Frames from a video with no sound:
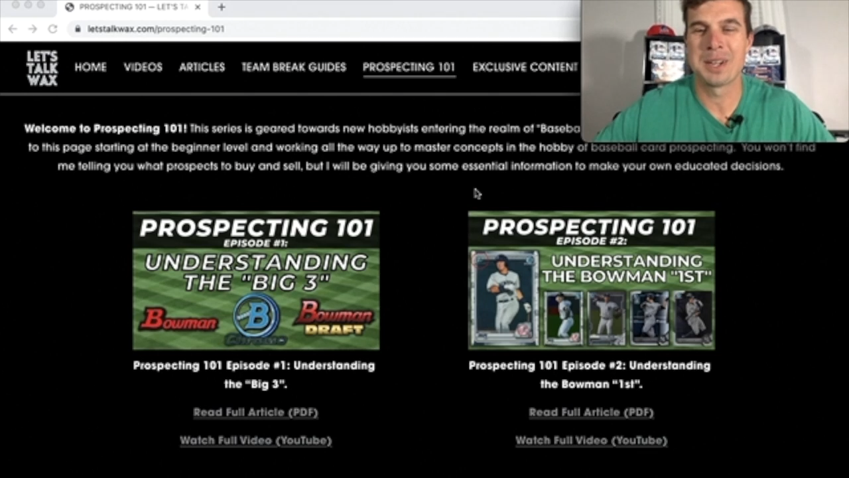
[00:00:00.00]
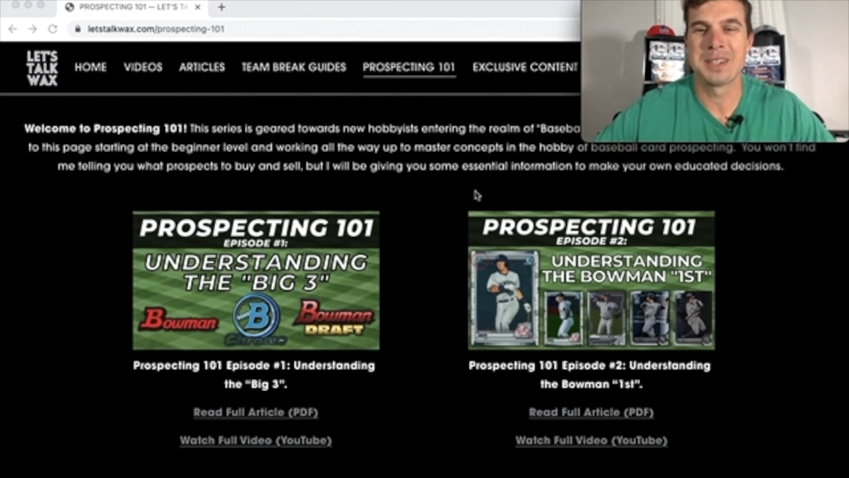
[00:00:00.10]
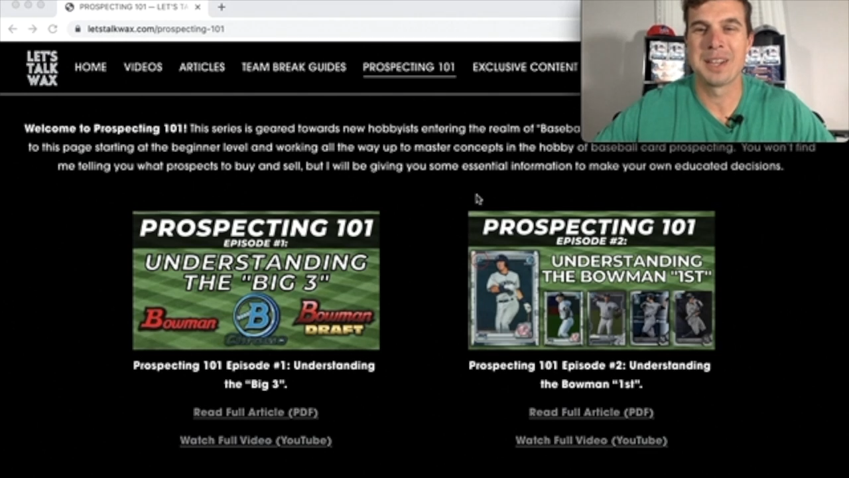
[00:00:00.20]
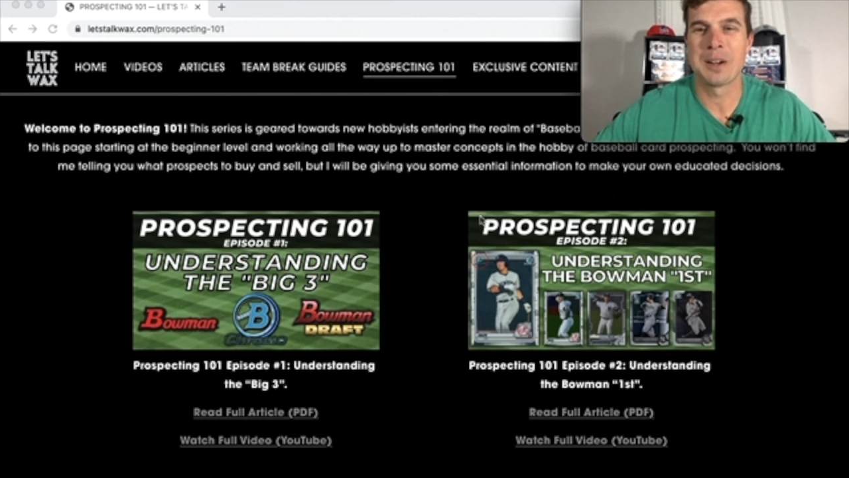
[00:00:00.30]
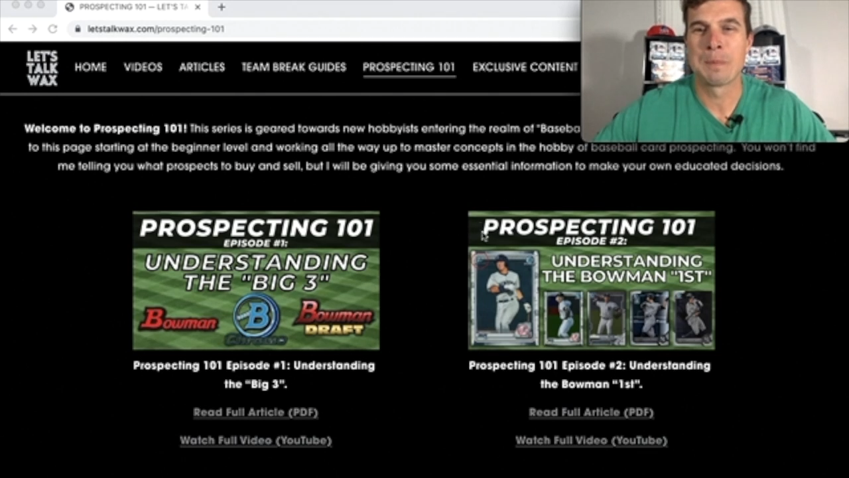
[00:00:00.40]

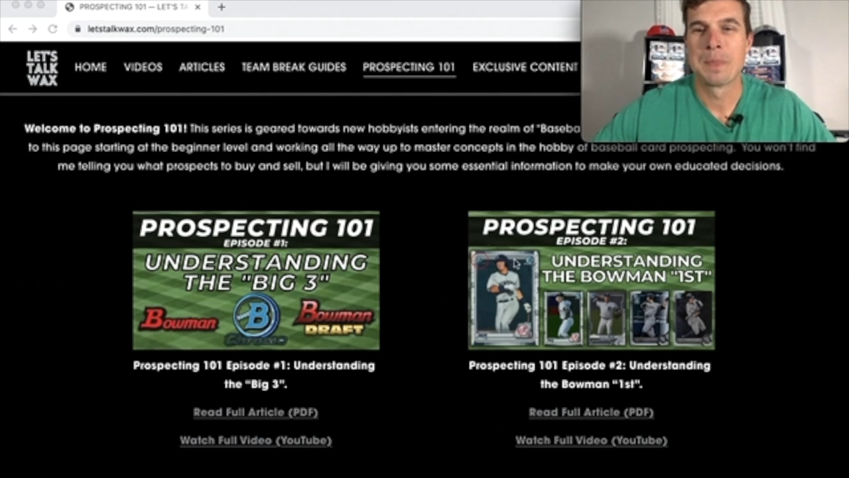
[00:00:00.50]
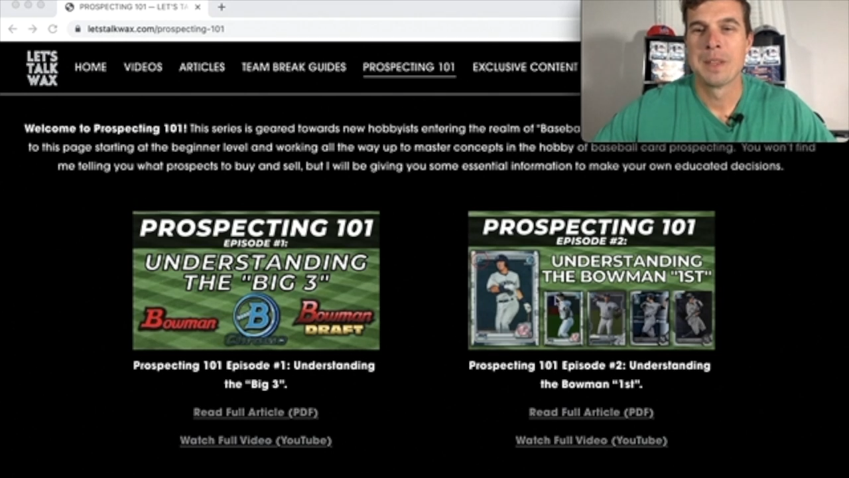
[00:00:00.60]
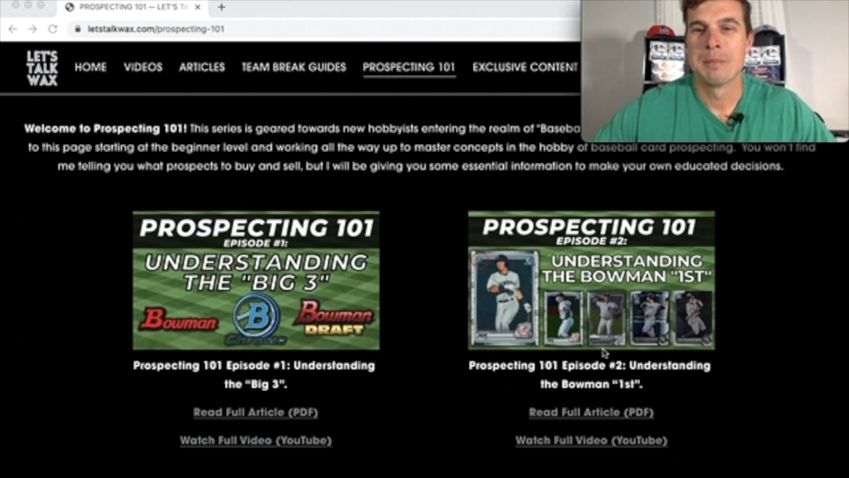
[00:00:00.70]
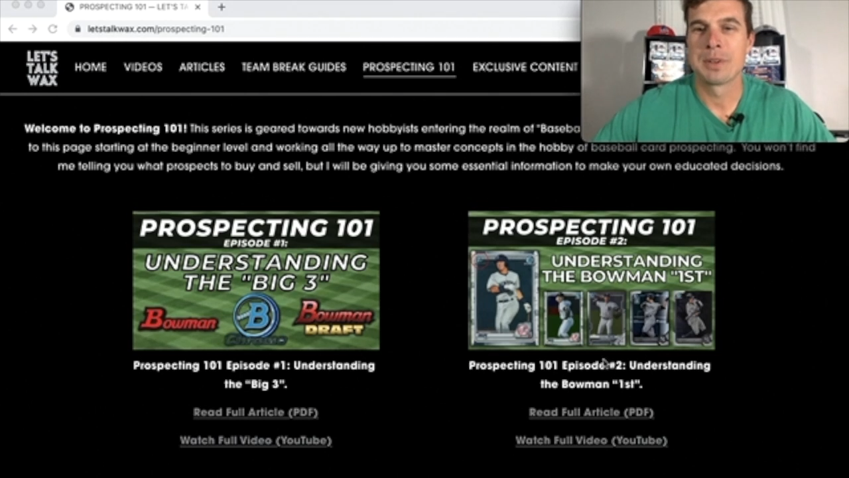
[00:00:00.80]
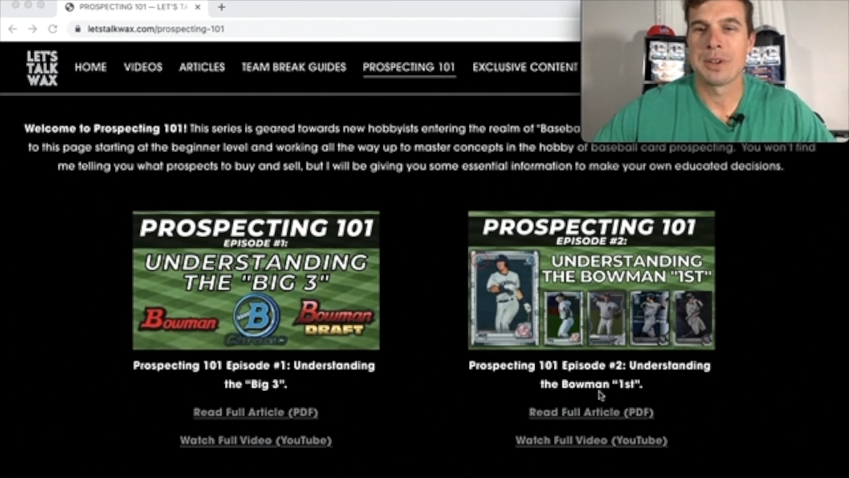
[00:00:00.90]
now.
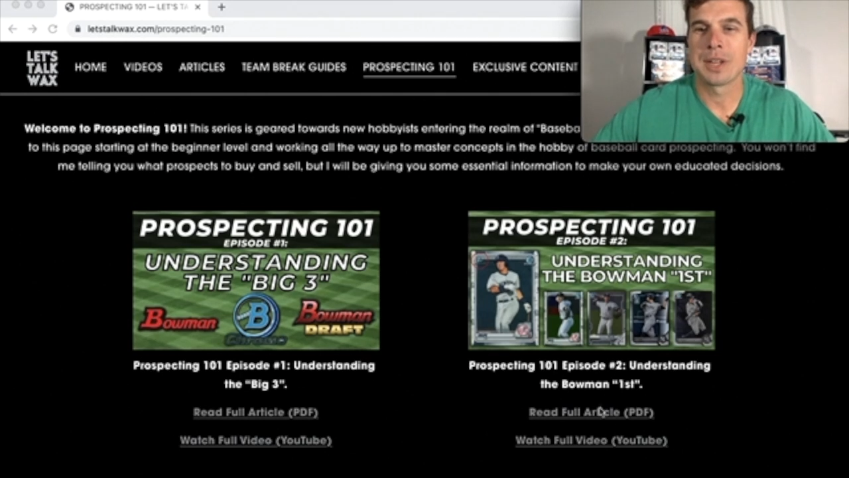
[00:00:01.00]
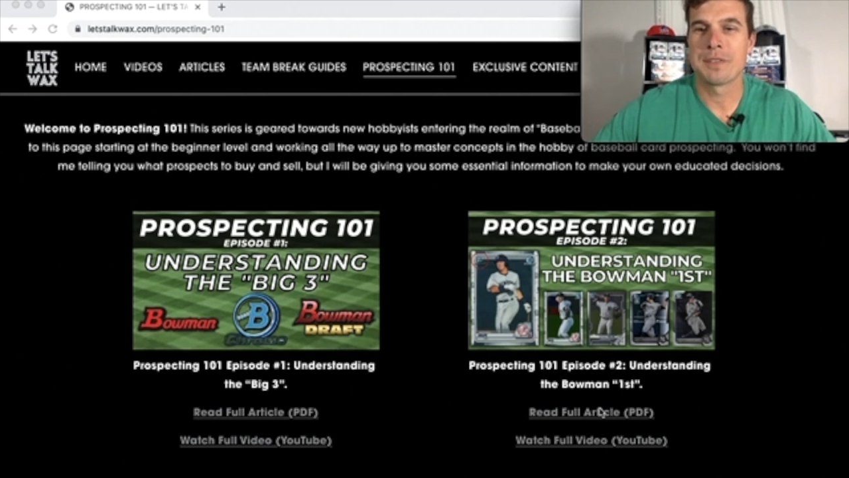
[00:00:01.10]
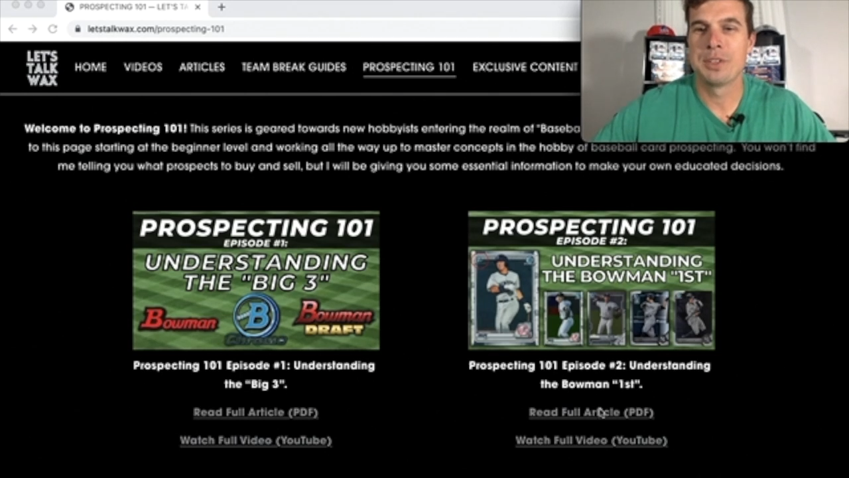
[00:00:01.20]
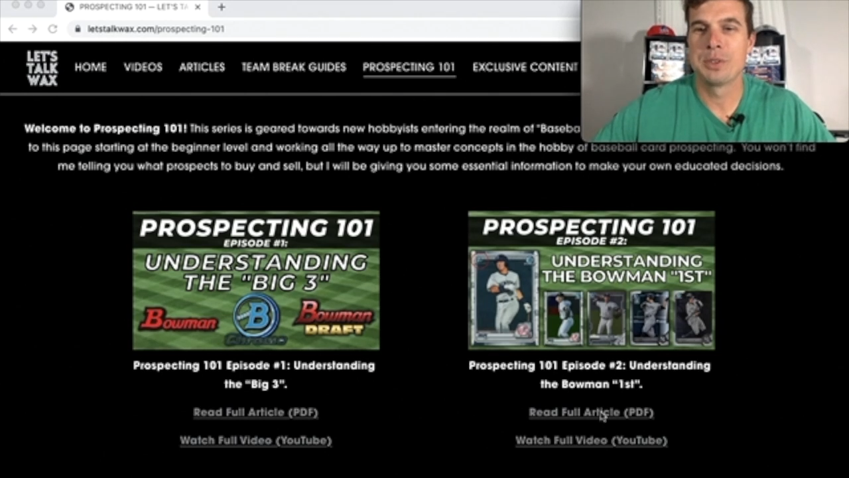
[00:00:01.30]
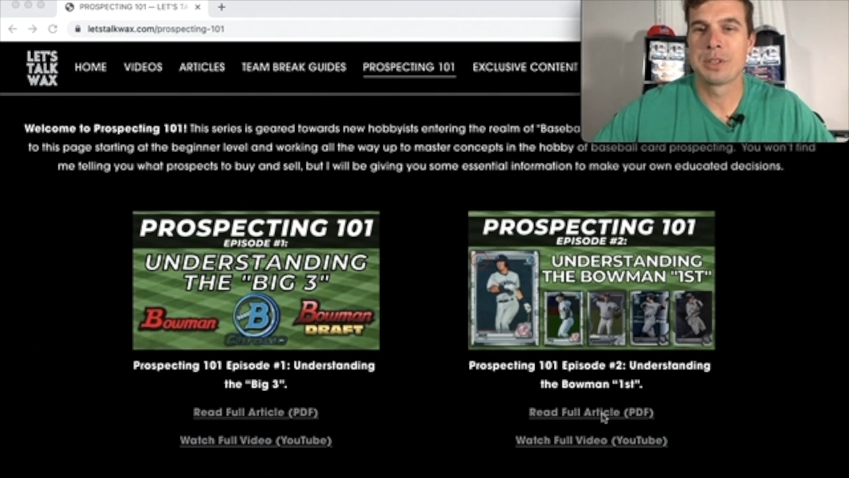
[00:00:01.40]
But all you have
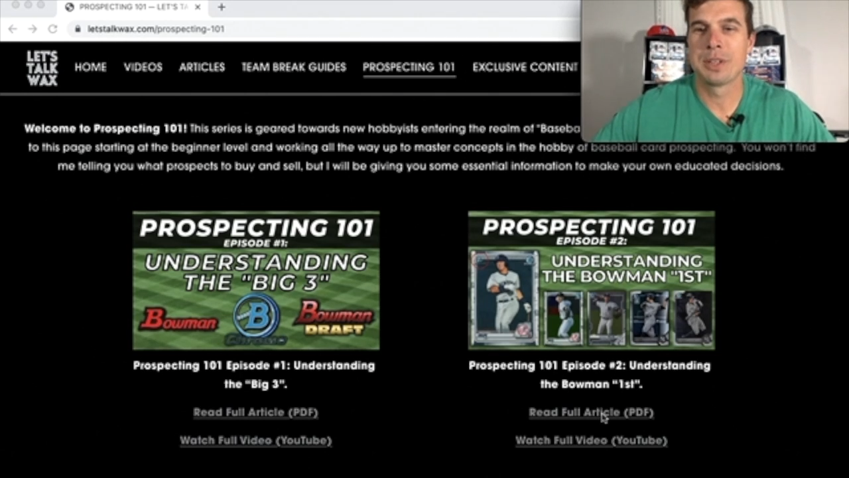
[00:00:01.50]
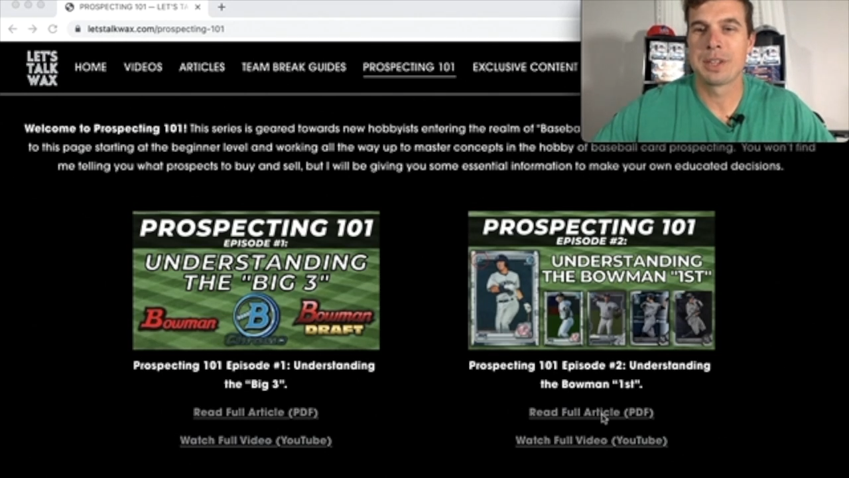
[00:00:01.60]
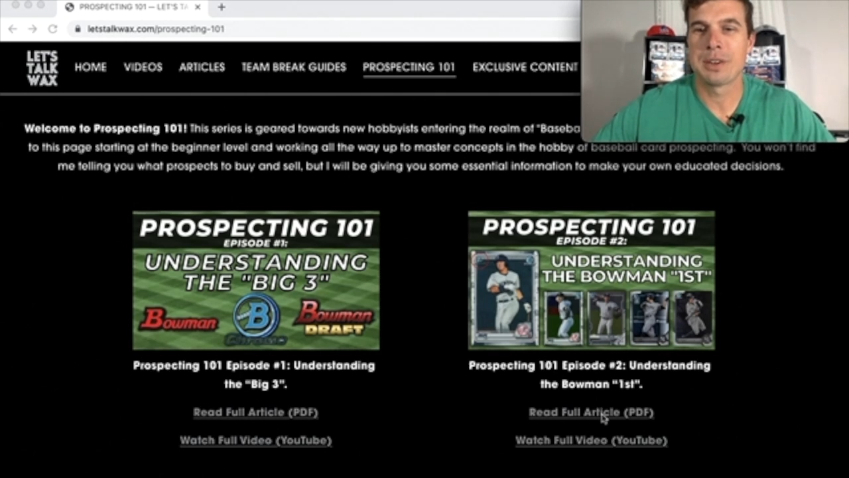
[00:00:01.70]
to do is click